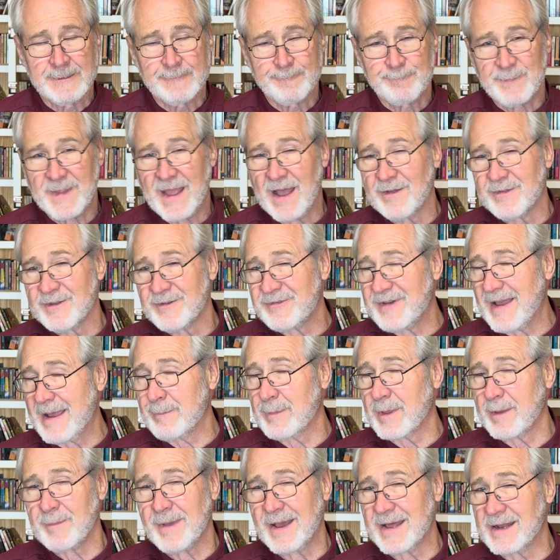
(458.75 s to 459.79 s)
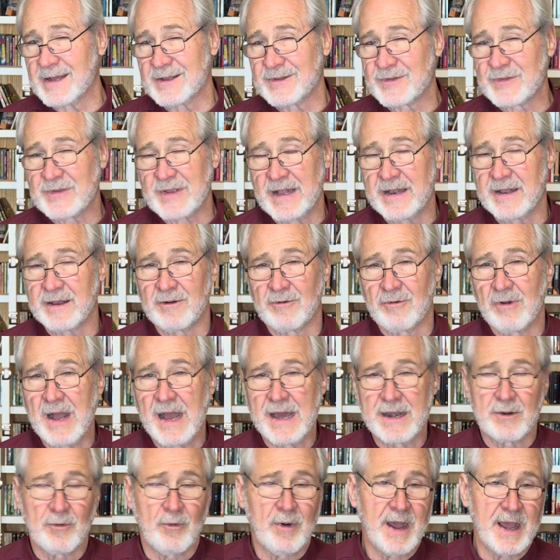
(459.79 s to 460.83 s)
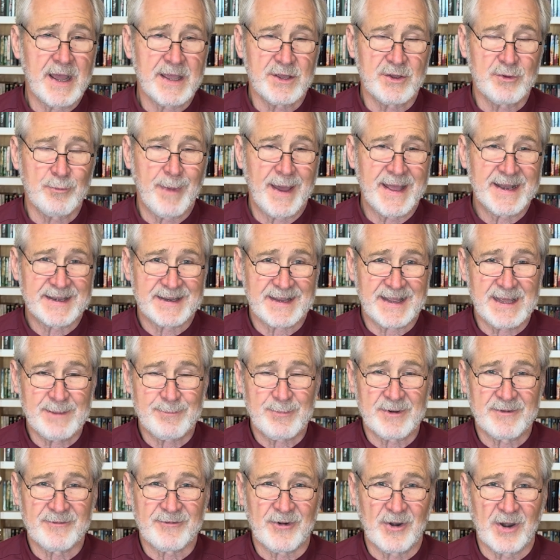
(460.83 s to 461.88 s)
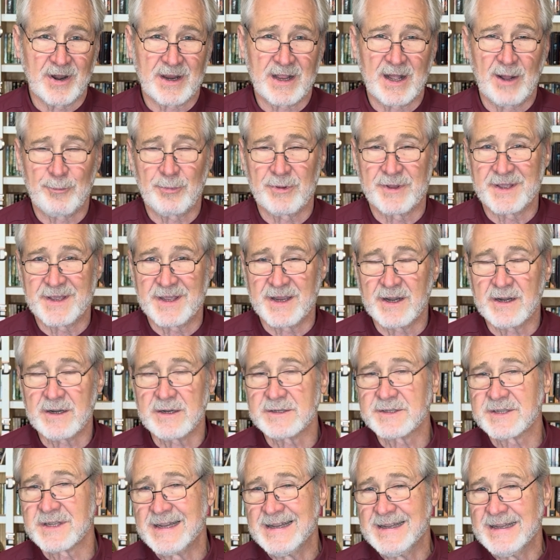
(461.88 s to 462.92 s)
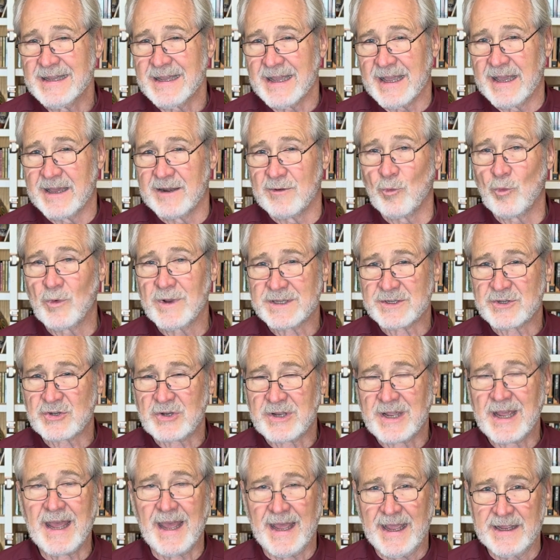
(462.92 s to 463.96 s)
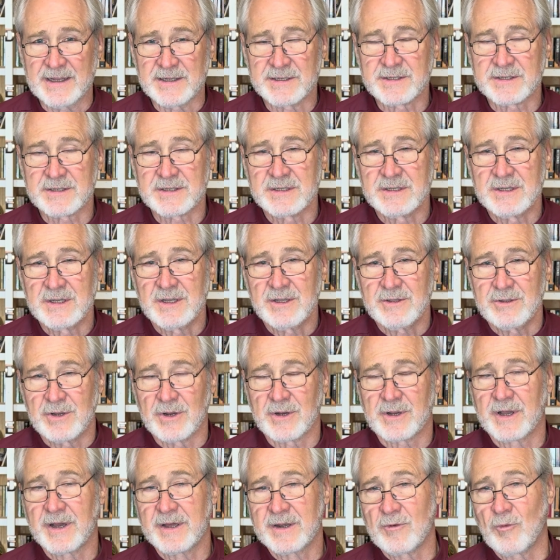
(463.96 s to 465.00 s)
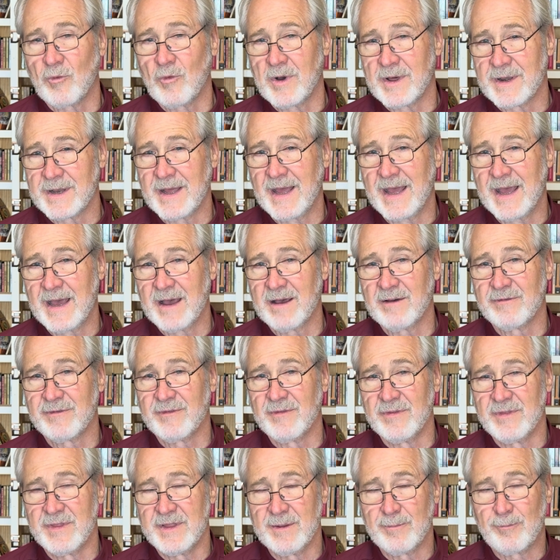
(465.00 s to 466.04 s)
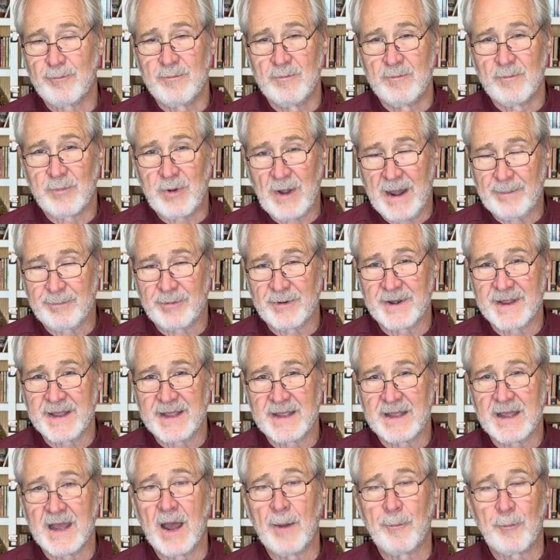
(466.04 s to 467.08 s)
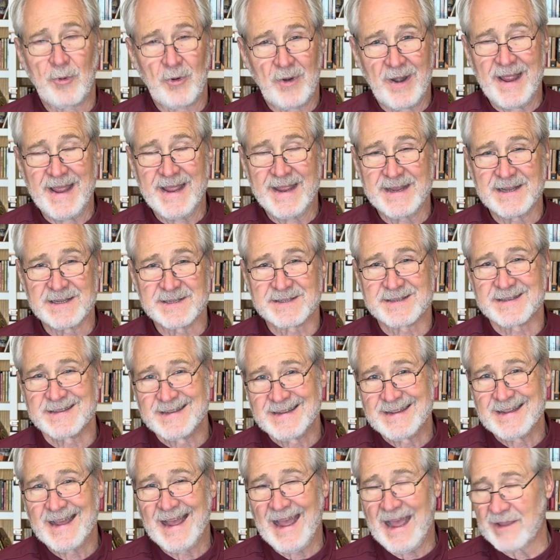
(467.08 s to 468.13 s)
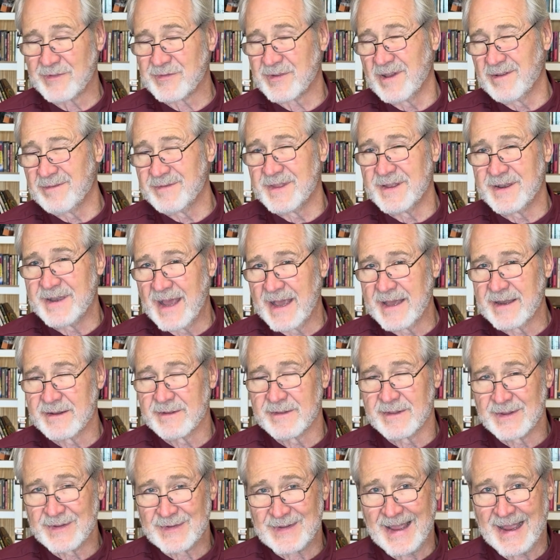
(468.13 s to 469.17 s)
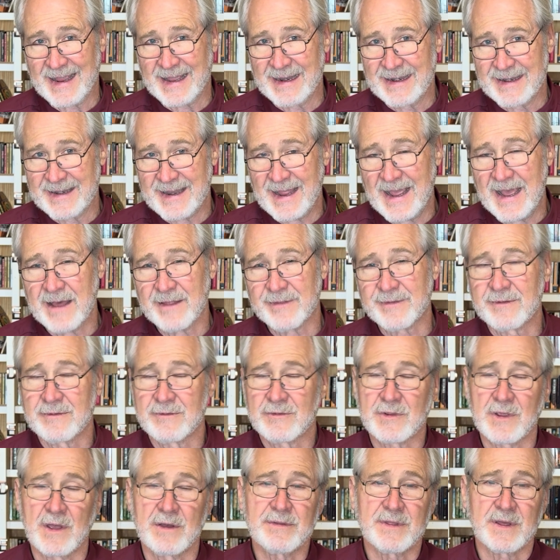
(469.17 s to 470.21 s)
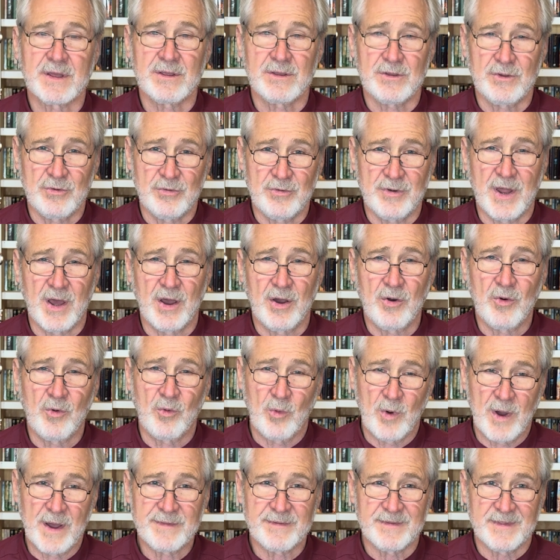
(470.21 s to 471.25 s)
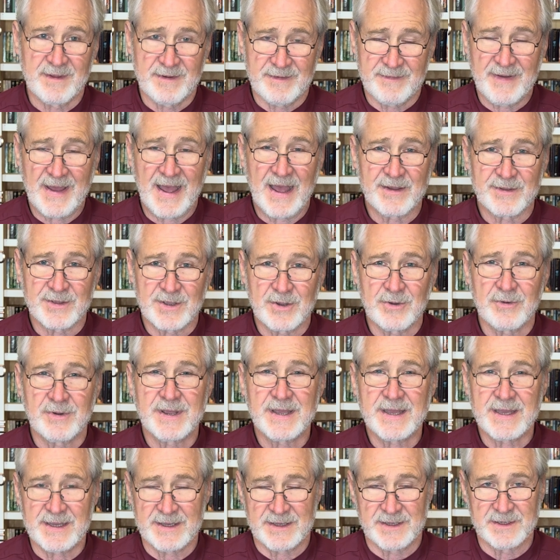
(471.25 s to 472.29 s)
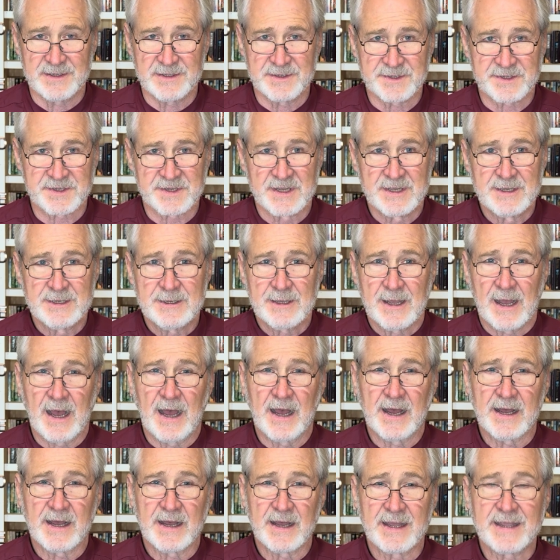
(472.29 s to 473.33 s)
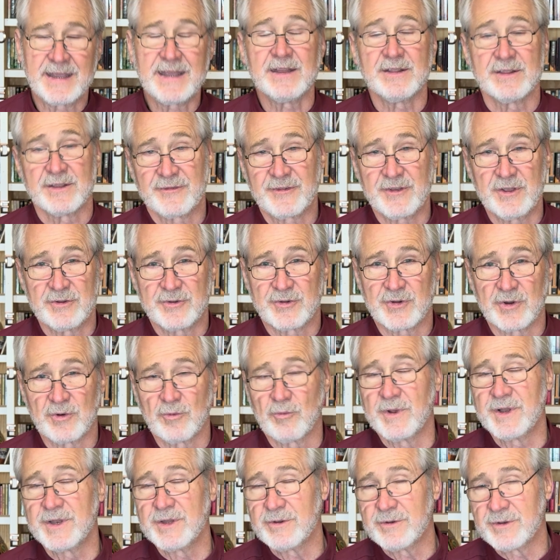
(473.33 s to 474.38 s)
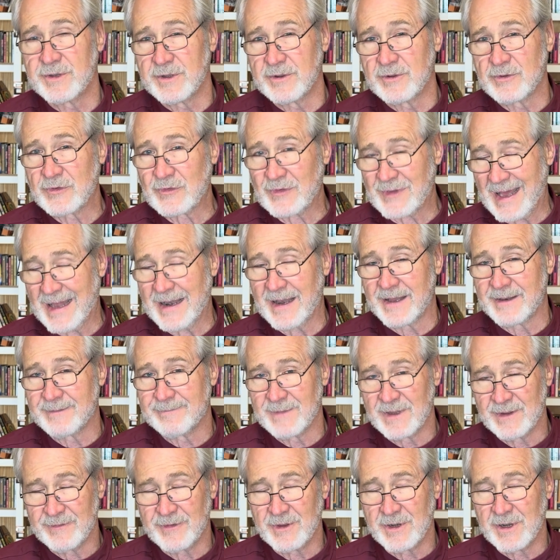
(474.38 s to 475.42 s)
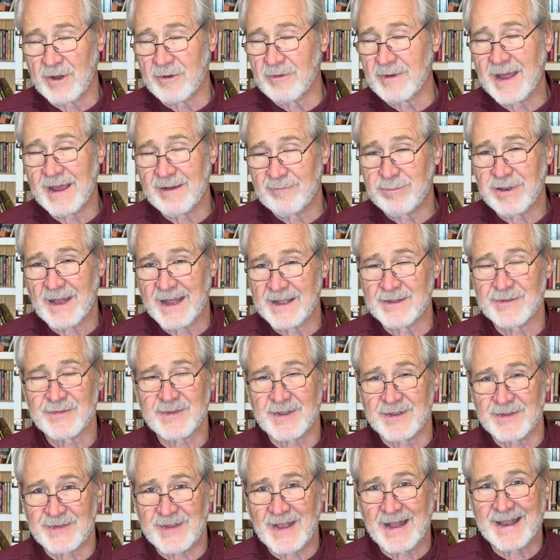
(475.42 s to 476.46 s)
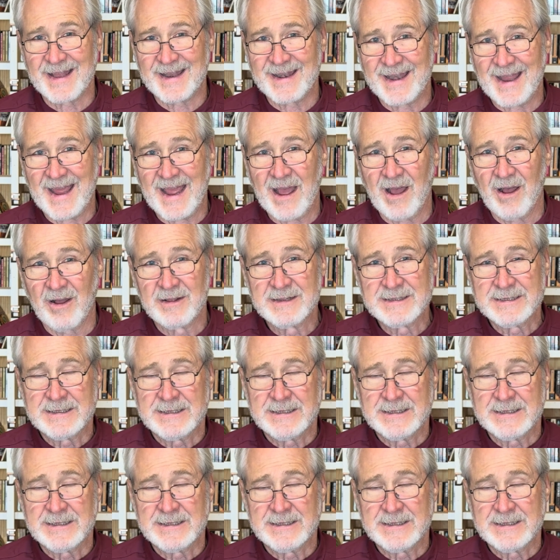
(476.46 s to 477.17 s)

Now, the family may not sell it right away. You may keep it for a couple of years, in which case you're going to want to have the property appraised as of the date of the second death so that you know what the value is in the future when you do sell it, if you don't have plans to sell it now.